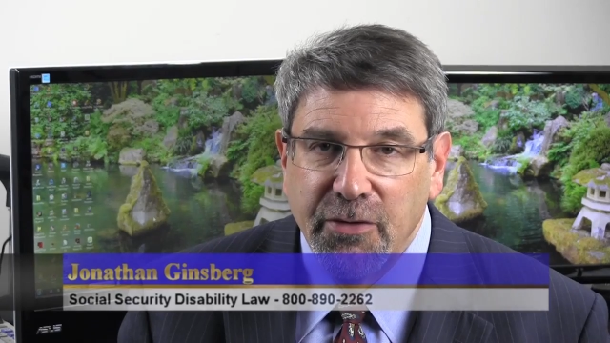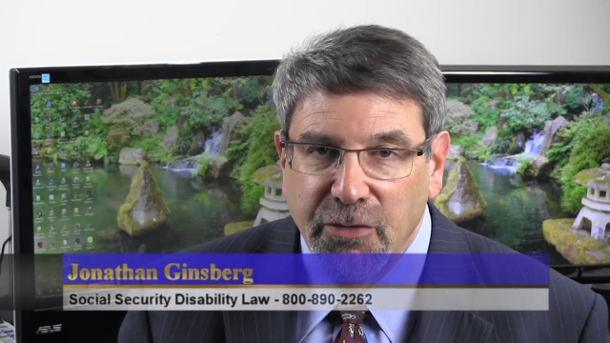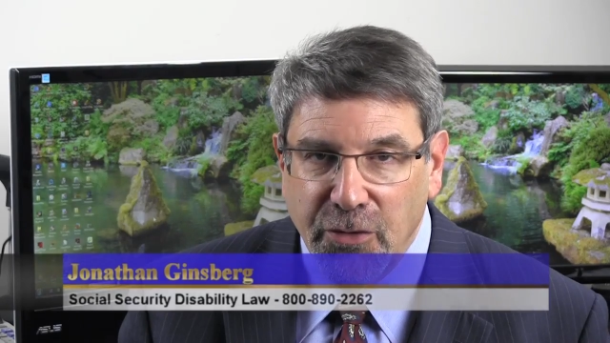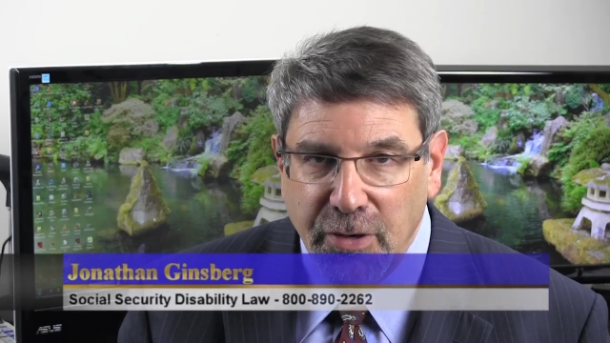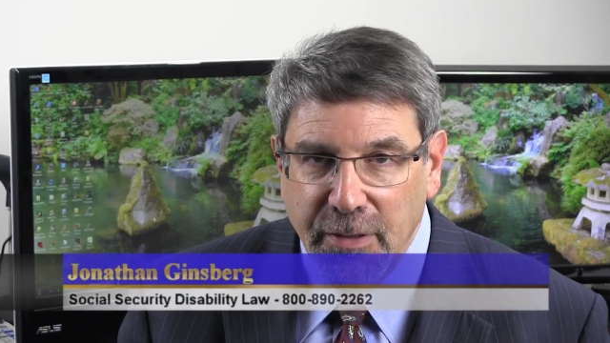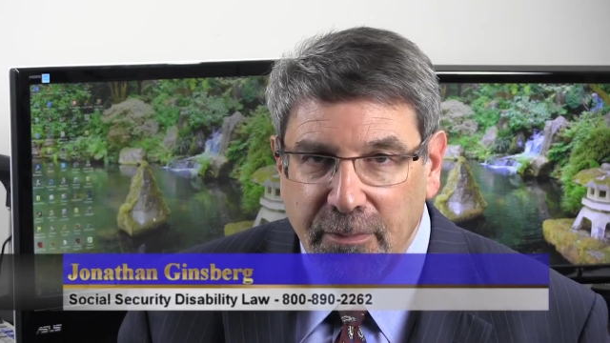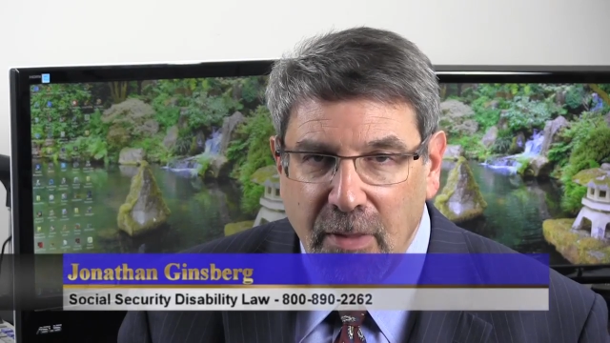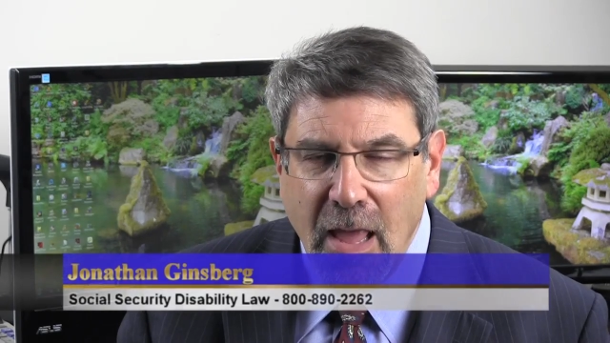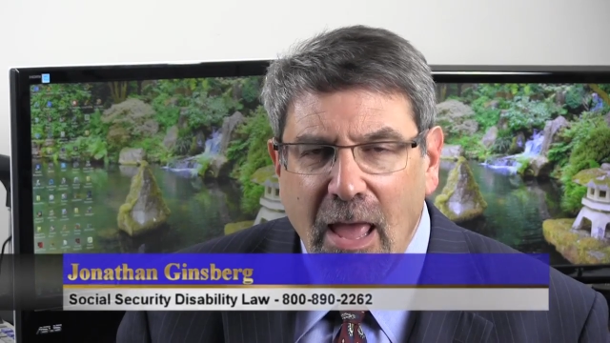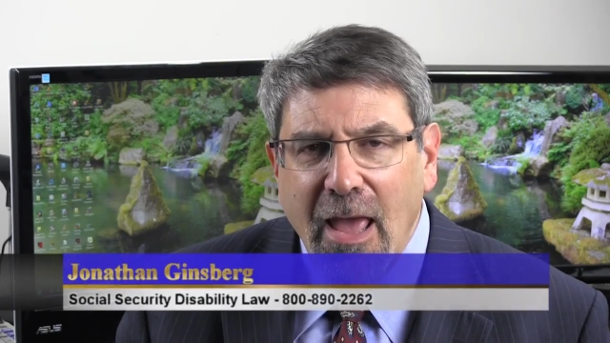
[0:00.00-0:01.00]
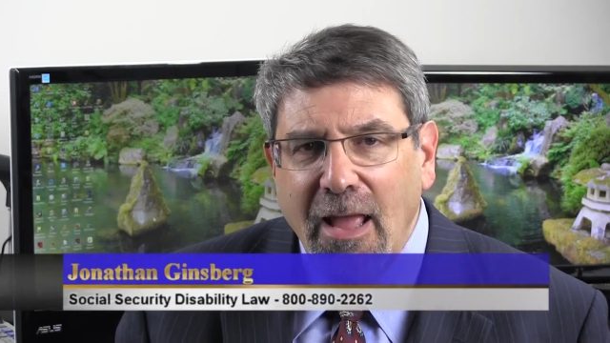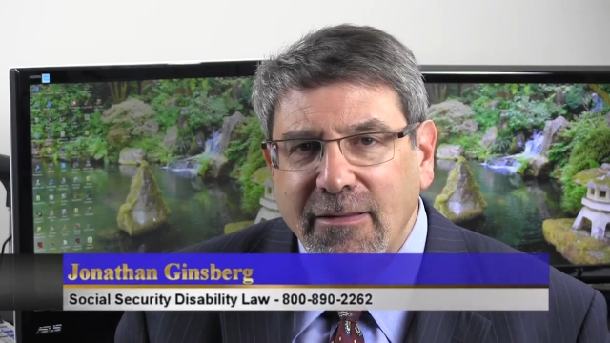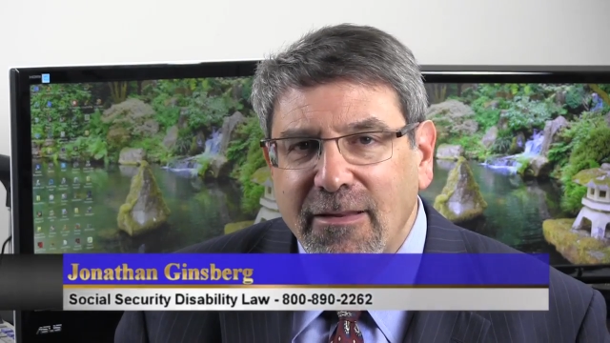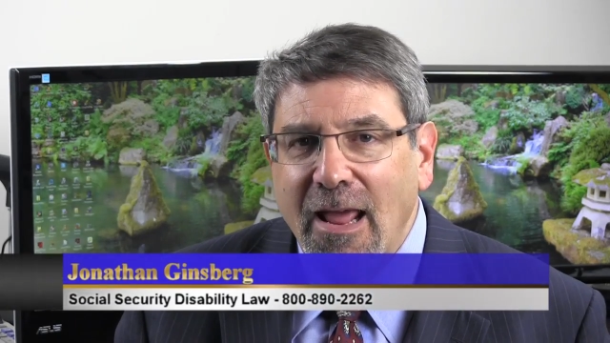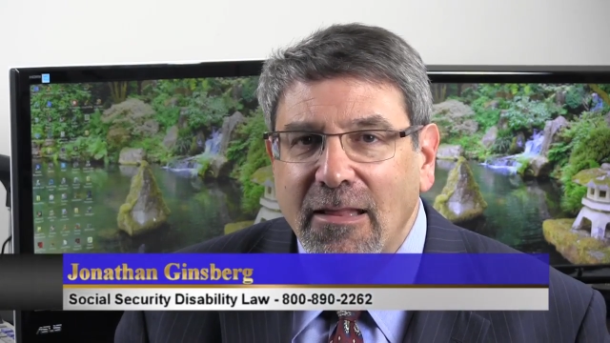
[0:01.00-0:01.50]
attorney,
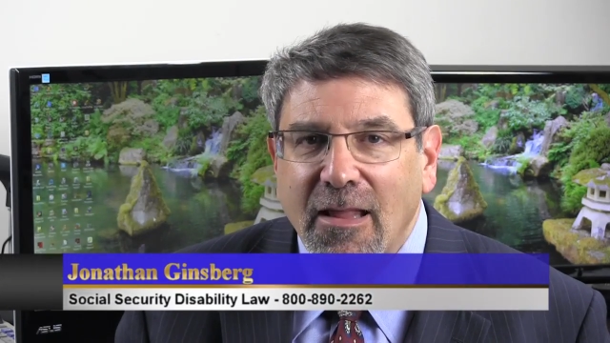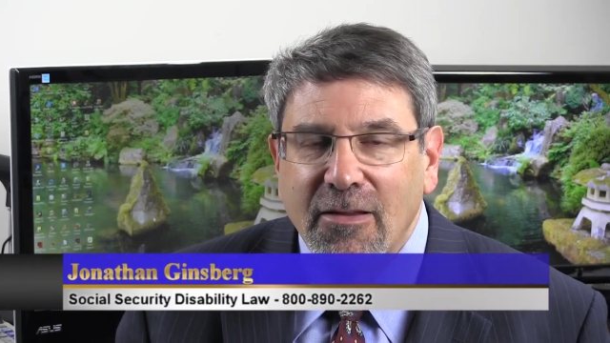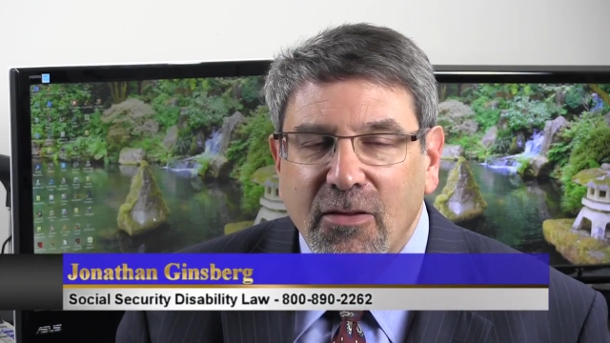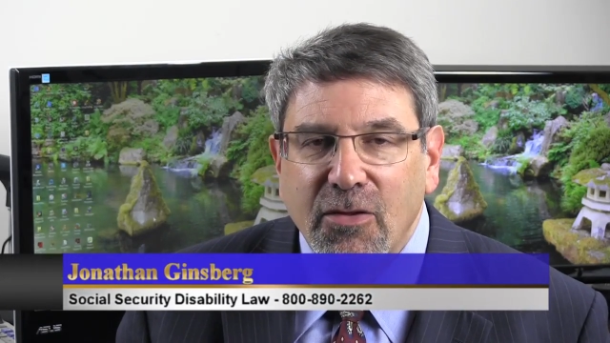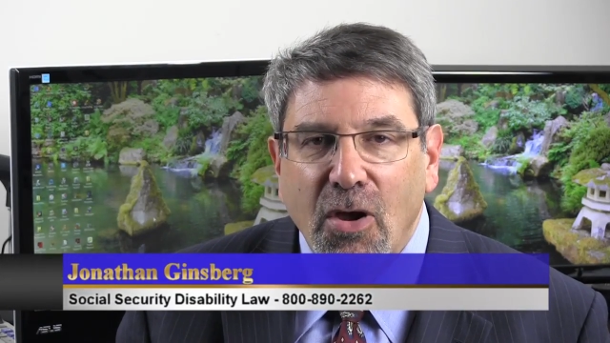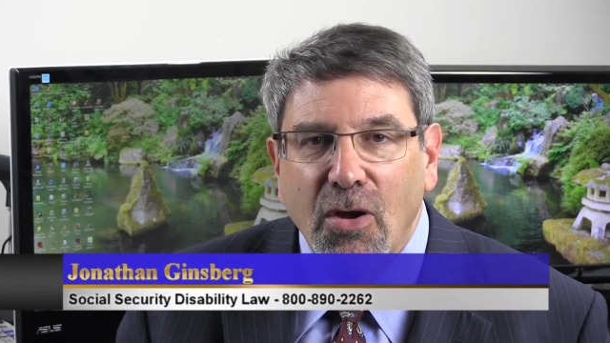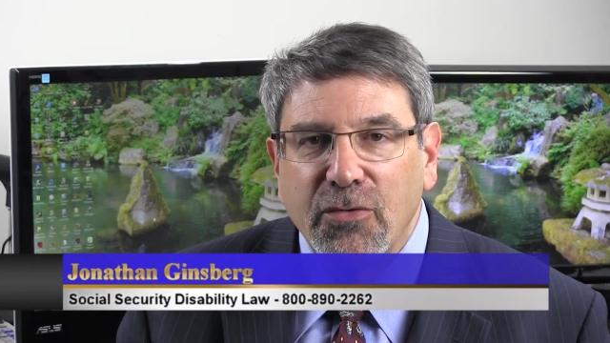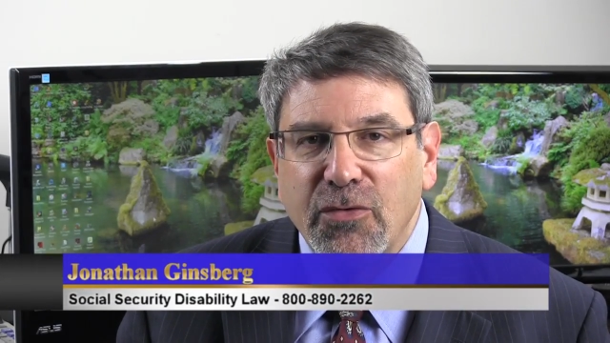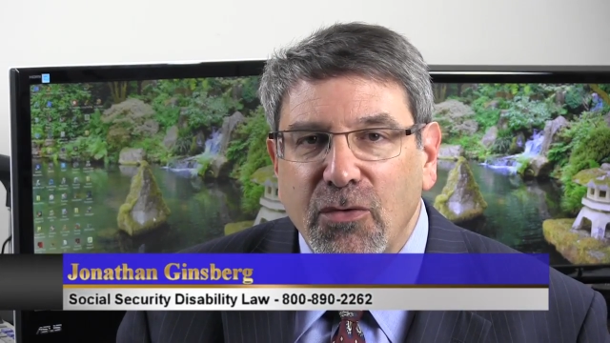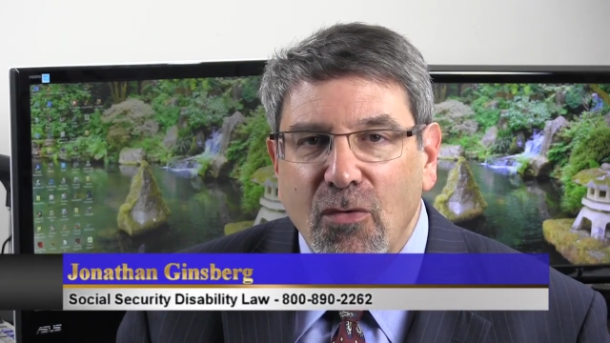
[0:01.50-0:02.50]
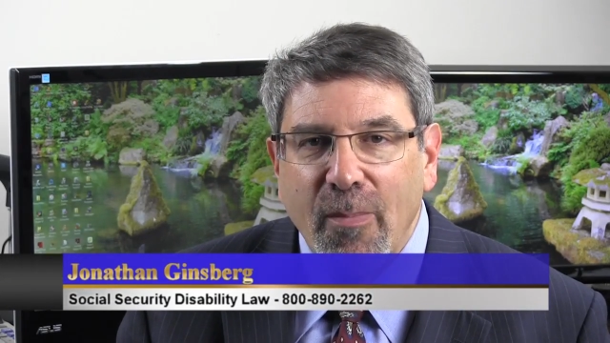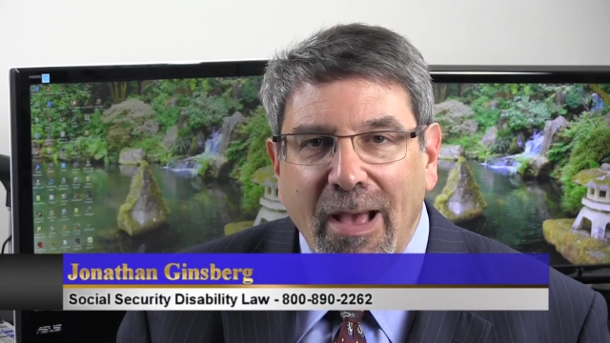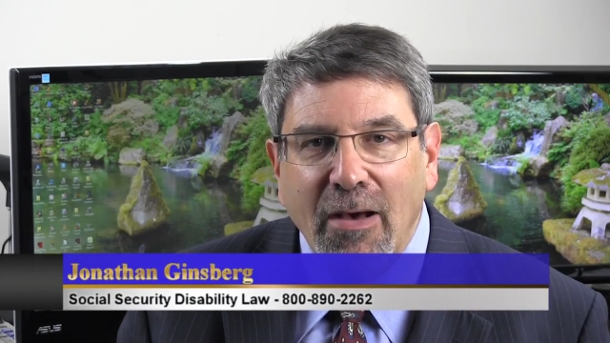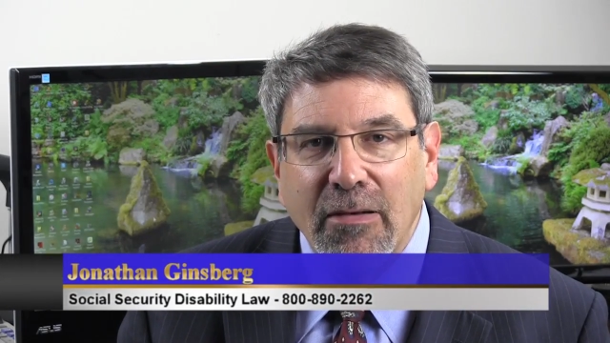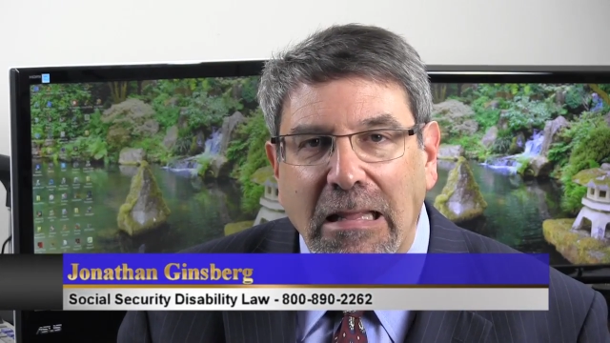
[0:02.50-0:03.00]
and today I'd like to talk to you
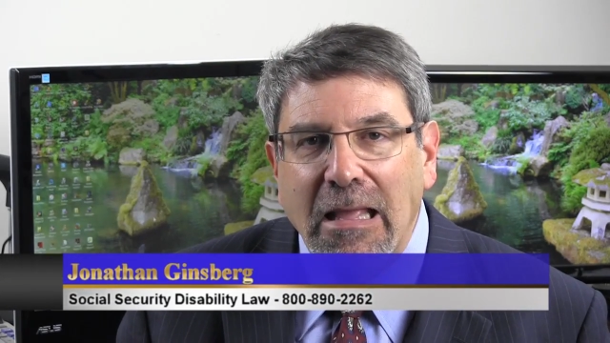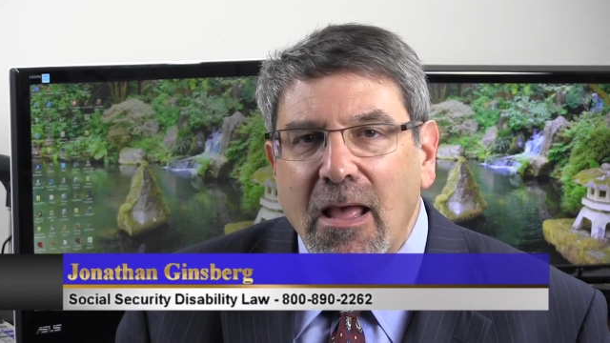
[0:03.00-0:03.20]
about